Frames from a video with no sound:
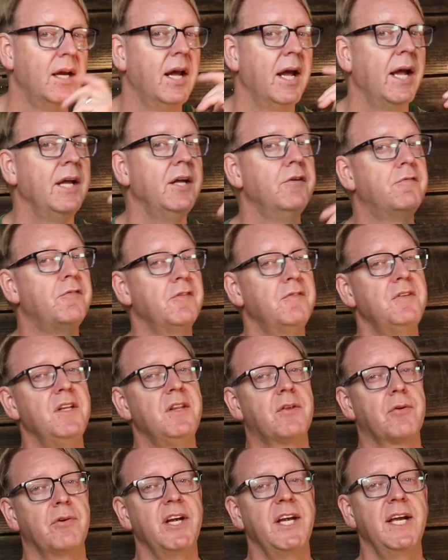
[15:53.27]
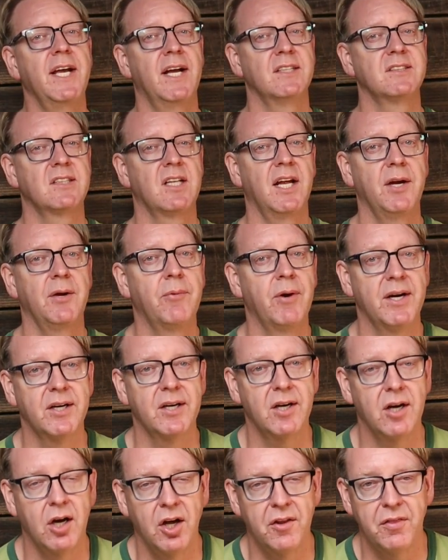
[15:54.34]
AU53 has light
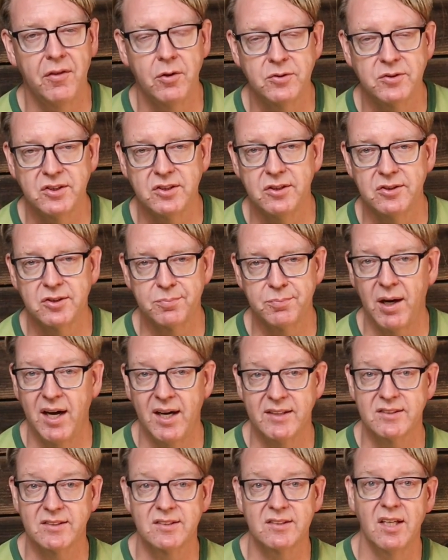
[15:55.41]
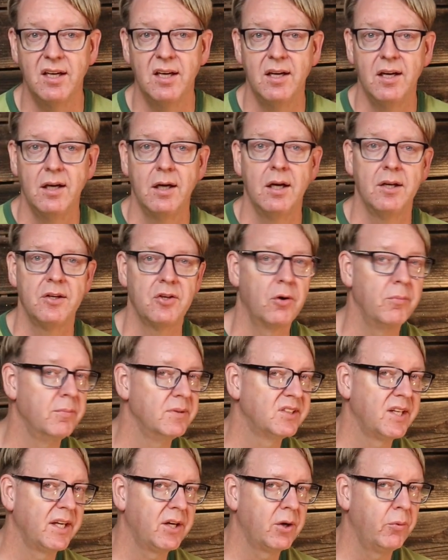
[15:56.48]
wear on those two spots. Don't
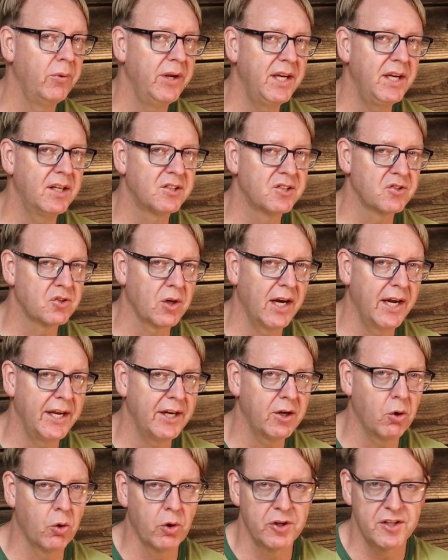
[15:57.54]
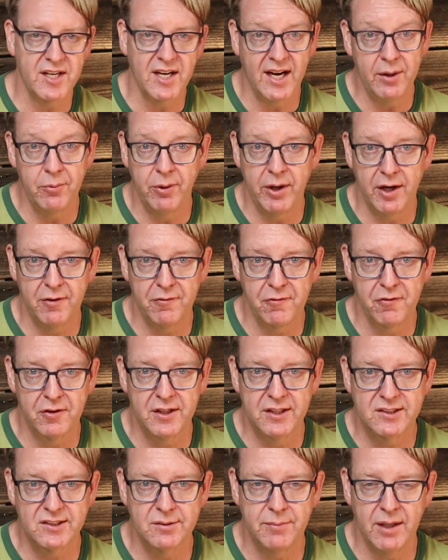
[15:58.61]
mistake a weak strike or dye wear for
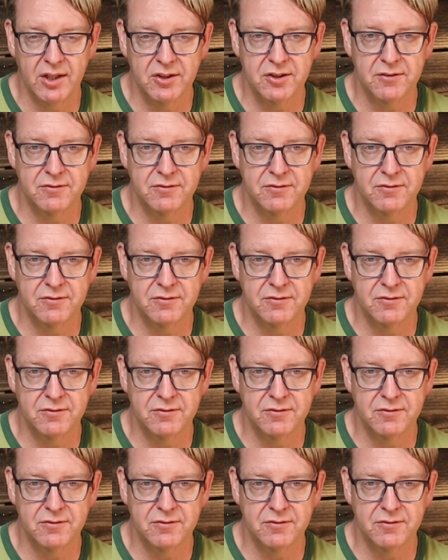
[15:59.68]
this amount